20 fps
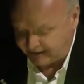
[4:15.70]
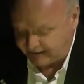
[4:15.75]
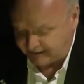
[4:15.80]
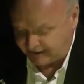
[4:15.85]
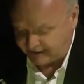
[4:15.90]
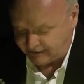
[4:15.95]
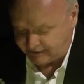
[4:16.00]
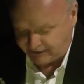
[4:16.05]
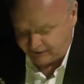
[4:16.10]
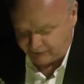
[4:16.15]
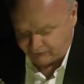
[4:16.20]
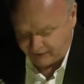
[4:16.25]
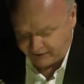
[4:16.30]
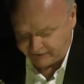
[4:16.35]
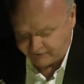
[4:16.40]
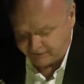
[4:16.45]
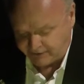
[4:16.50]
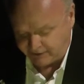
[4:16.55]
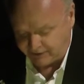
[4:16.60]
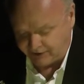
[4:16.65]
and identity
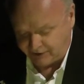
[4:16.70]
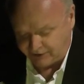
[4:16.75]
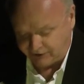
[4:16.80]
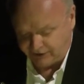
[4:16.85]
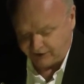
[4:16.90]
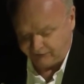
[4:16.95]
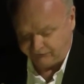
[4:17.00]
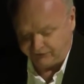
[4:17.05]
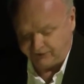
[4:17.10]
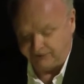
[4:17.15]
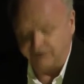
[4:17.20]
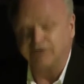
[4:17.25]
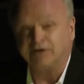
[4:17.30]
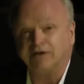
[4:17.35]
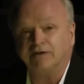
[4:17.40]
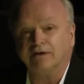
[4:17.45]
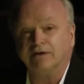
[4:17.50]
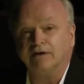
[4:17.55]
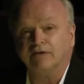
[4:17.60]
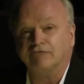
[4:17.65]
rested in their
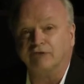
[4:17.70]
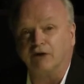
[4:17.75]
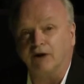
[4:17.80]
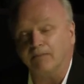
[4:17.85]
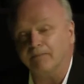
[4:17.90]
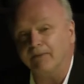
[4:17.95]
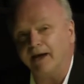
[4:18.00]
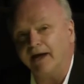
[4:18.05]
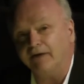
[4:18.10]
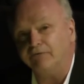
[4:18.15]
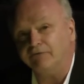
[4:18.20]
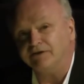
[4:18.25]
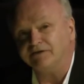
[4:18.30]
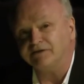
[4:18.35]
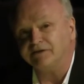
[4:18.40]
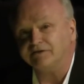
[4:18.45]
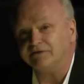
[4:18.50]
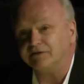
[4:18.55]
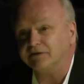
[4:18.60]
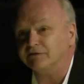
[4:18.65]
difference from and
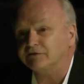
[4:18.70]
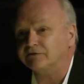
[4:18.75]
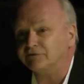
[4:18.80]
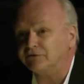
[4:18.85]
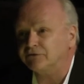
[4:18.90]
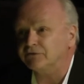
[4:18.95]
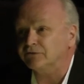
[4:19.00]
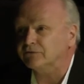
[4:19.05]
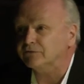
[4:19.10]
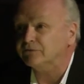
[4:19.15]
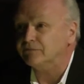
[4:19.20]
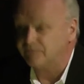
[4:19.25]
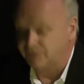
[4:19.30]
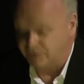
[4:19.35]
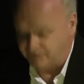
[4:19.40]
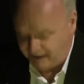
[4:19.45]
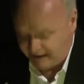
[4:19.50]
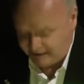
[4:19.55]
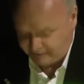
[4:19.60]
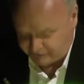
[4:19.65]
resistance to
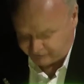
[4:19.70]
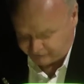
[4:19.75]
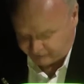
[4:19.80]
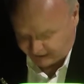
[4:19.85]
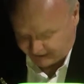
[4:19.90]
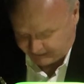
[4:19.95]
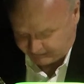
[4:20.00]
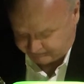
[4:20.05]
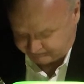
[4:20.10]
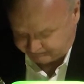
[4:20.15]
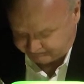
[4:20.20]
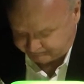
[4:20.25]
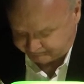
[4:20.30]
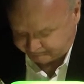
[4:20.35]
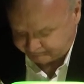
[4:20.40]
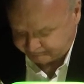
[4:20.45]
the mainstream.